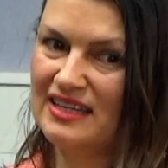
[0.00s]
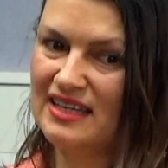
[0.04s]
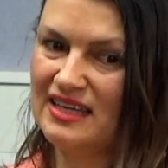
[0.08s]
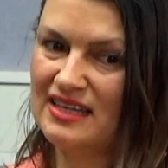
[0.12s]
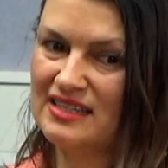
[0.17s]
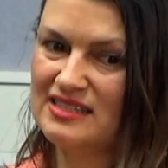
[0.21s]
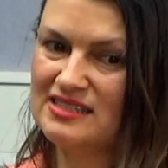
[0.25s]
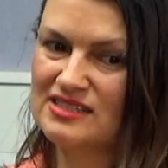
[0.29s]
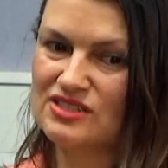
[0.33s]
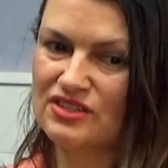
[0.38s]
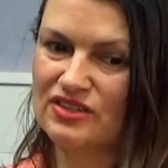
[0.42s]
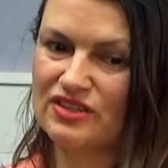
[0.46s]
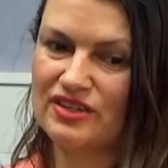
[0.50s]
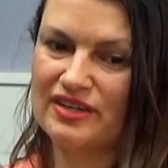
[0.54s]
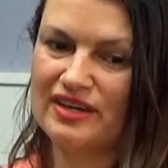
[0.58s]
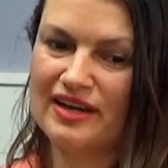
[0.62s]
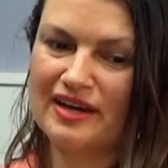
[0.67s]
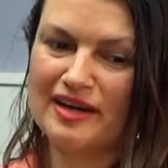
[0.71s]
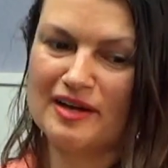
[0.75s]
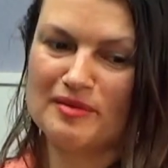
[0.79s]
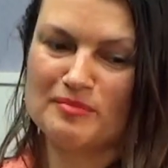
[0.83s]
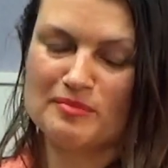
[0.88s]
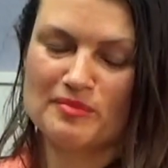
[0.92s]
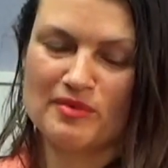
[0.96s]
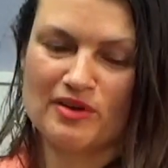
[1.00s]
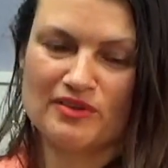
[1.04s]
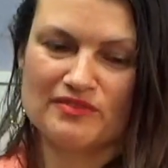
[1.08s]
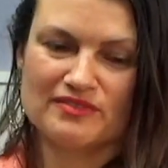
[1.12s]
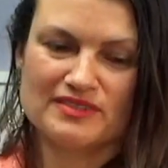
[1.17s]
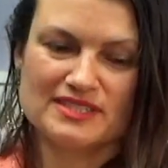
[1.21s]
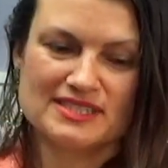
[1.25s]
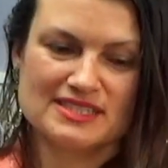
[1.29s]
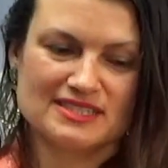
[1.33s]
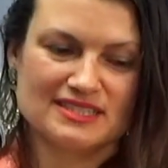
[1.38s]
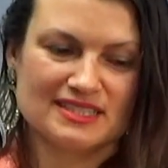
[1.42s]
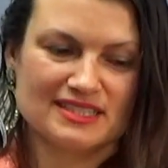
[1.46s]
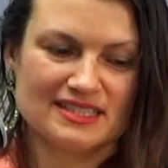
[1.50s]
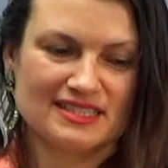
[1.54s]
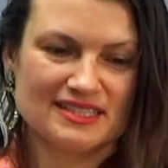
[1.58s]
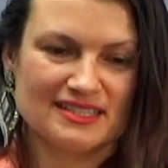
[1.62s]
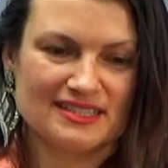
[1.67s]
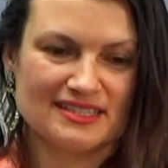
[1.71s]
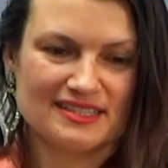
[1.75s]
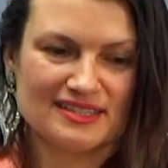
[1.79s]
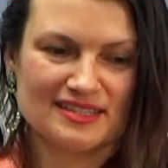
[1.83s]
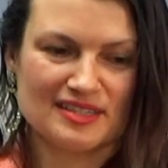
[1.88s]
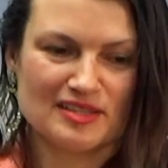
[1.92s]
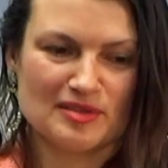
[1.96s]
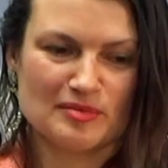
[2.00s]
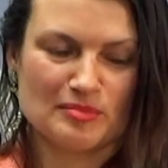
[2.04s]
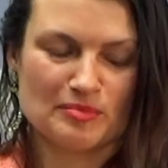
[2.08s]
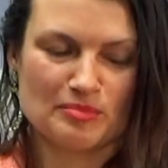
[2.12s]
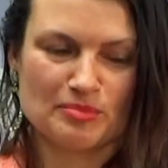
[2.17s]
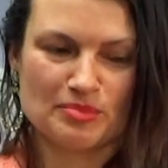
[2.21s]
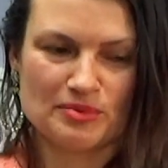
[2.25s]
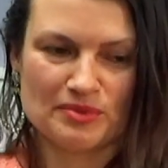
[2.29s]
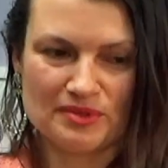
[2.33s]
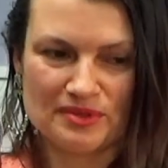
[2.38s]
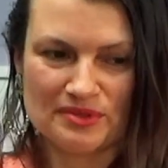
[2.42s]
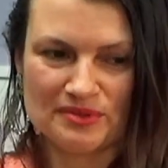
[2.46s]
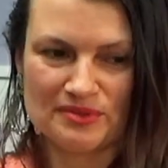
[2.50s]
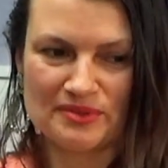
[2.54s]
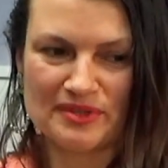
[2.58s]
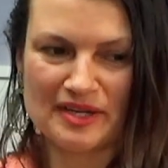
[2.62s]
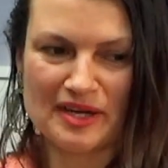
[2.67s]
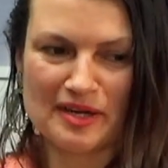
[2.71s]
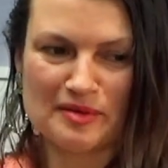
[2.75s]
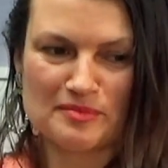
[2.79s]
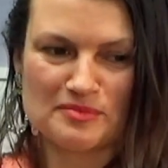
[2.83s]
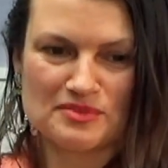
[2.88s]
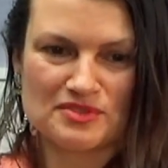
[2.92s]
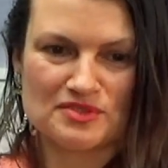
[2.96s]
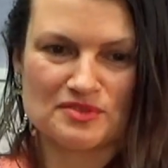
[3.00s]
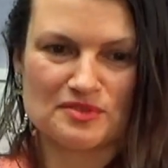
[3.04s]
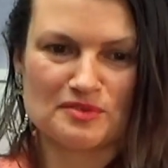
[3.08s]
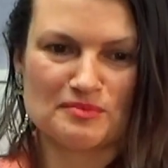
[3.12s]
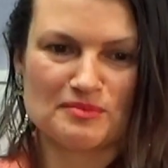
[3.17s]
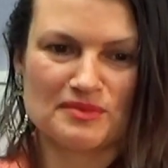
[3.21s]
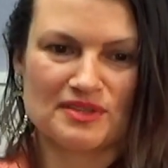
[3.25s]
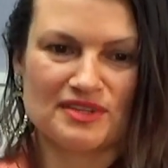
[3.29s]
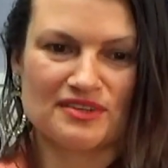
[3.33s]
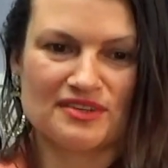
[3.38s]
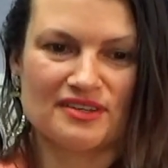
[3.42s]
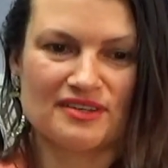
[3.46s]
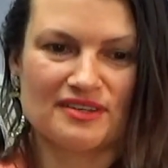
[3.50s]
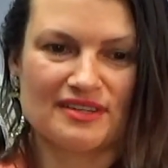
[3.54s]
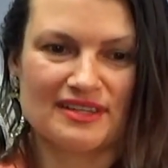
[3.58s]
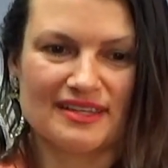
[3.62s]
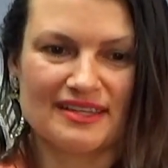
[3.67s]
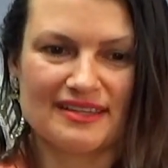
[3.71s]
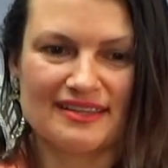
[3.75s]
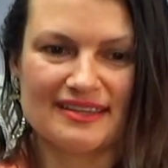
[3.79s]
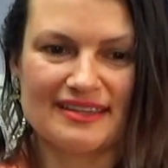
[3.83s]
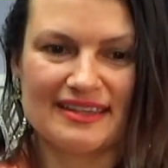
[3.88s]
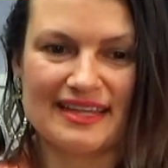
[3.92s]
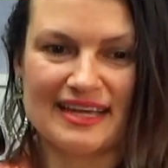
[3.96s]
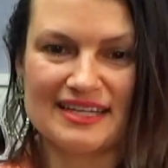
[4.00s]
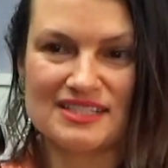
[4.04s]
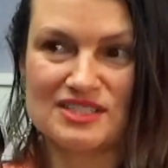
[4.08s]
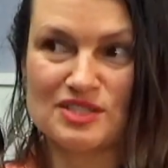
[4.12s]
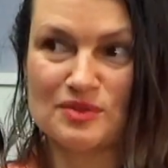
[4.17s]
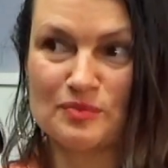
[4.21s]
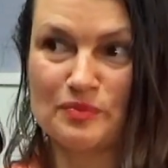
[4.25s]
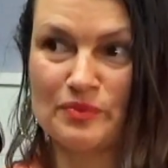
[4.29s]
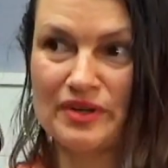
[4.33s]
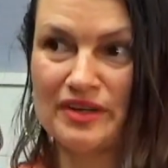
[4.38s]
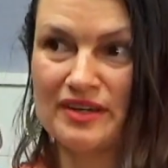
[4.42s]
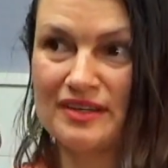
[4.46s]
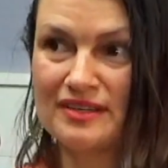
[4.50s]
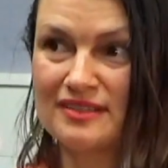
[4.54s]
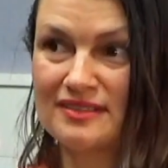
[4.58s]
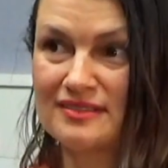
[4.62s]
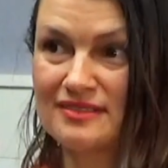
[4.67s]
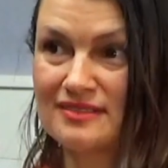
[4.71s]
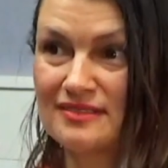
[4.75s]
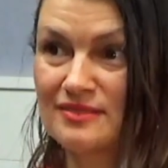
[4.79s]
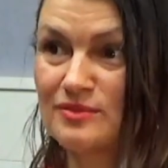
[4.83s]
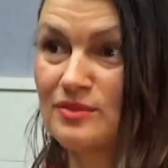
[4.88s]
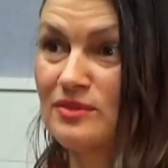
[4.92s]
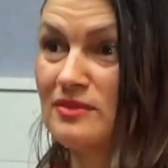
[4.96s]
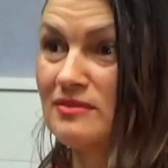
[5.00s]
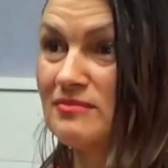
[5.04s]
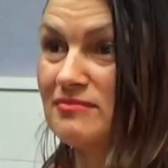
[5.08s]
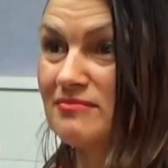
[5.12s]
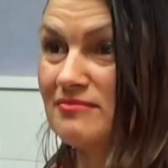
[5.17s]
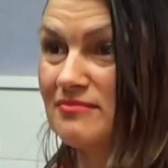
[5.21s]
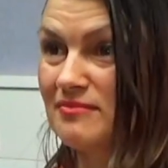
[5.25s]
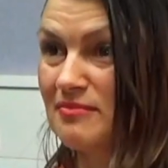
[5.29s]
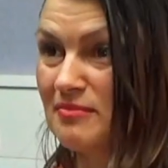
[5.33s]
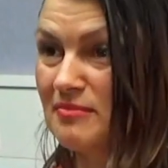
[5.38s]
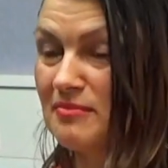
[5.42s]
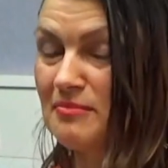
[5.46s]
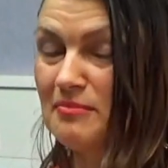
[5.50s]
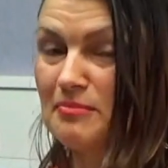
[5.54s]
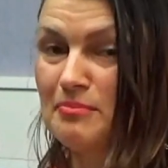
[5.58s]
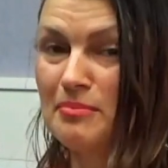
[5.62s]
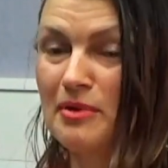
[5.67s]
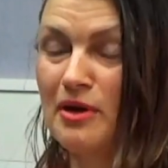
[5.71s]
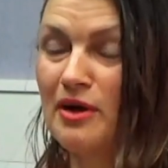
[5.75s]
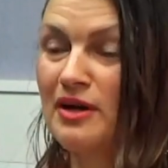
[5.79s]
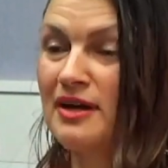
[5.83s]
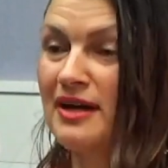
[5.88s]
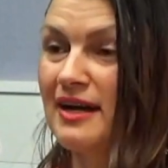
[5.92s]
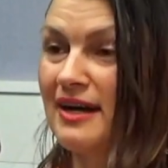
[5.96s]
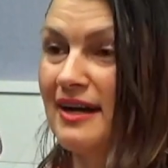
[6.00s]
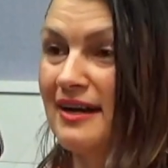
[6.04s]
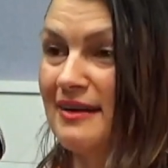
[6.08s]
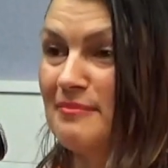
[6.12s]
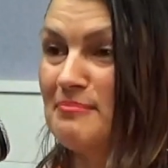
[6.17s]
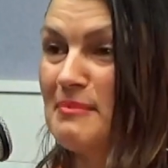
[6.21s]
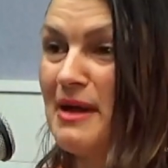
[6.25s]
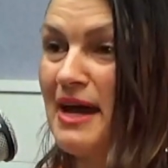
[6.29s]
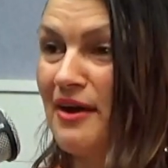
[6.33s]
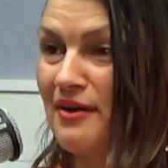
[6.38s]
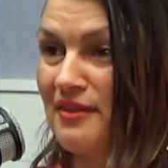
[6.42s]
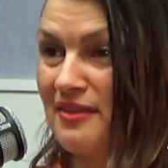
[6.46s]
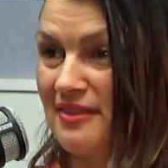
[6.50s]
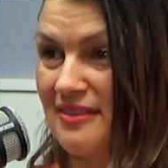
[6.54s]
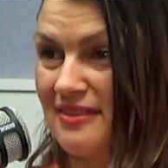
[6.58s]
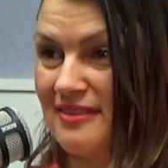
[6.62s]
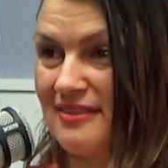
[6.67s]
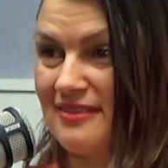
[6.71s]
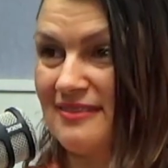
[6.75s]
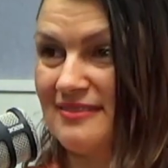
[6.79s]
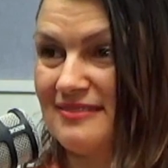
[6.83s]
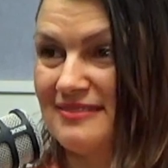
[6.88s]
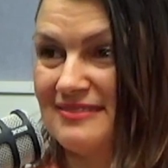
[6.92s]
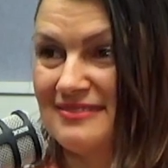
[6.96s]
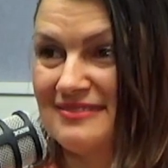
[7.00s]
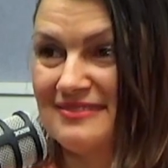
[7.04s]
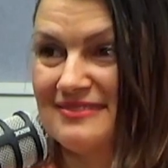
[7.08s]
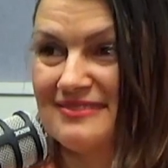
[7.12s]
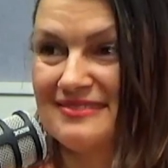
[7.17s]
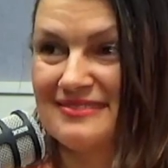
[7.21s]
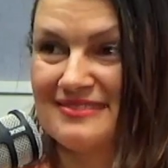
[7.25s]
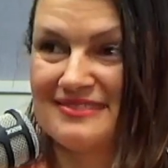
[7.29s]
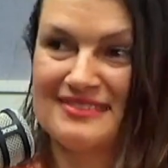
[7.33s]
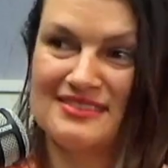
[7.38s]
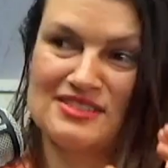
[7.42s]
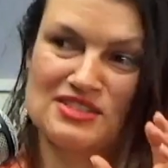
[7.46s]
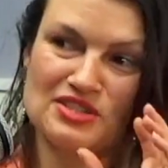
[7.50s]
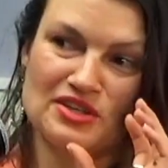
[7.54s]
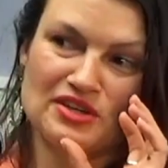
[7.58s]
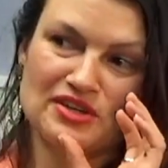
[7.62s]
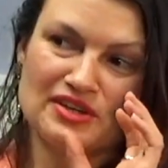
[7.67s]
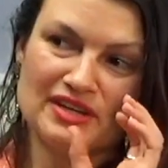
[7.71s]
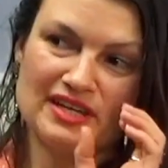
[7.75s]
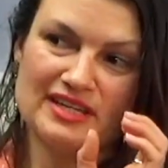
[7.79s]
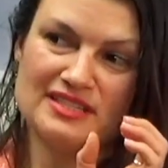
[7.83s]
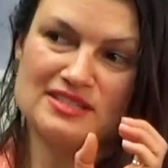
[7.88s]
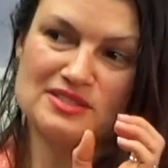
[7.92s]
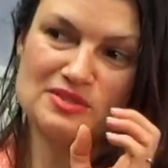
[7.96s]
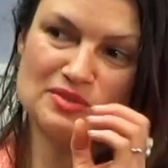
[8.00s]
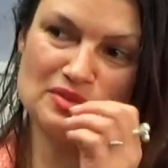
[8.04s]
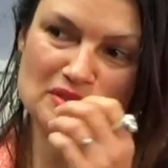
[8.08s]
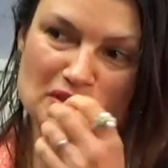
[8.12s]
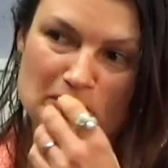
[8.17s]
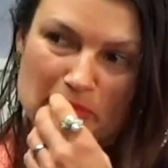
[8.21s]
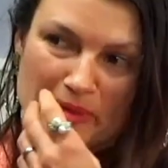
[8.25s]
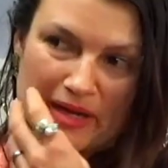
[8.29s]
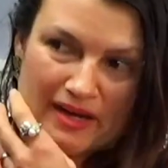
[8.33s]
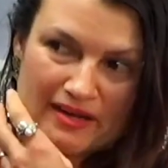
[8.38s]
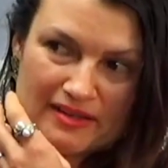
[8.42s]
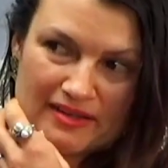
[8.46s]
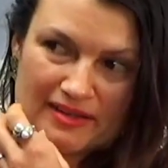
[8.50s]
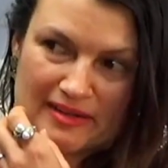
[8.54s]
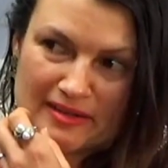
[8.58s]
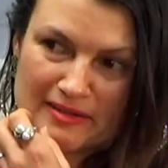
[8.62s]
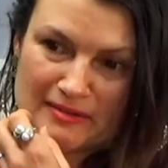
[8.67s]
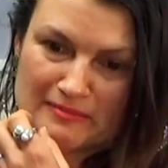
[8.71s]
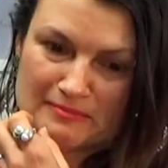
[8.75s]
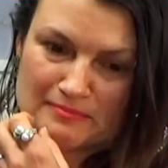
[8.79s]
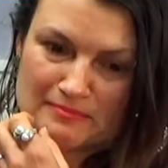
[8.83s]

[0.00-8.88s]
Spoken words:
Yes. So obviously buccal comes from the Latin word, bocca, mouth. So it's all about